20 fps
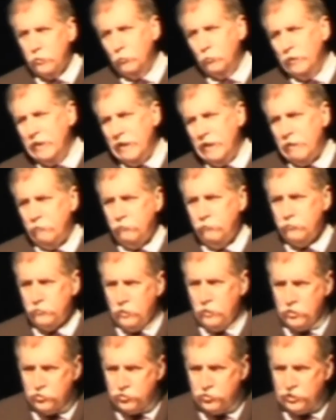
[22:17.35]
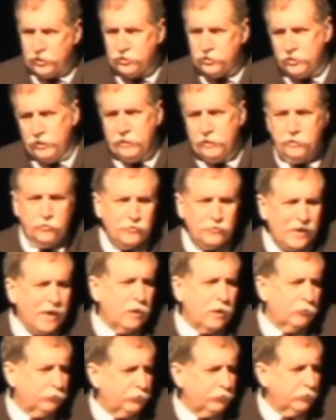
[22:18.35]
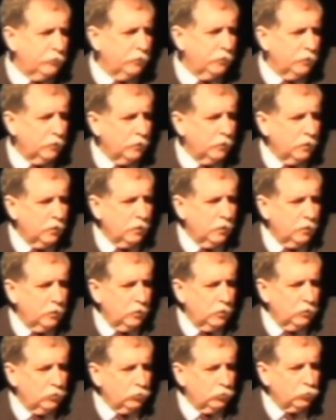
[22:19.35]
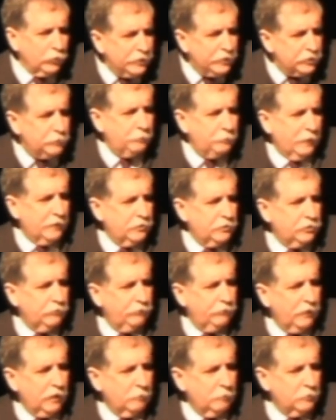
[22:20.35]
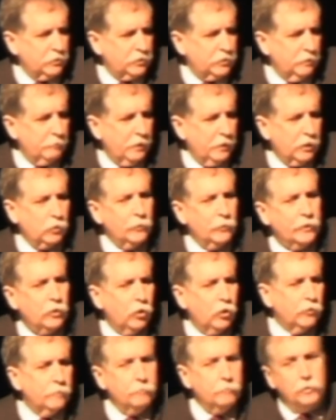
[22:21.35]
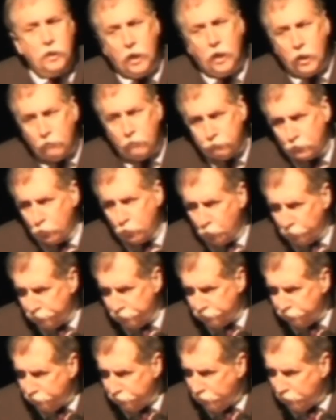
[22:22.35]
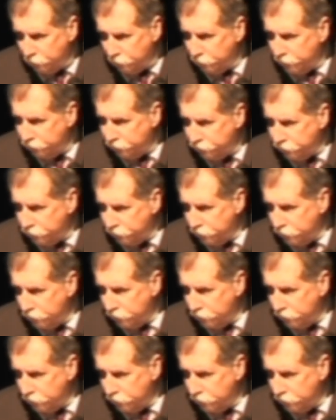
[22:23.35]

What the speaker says: We have 16,000 green space developments in America. We call them golf course developments.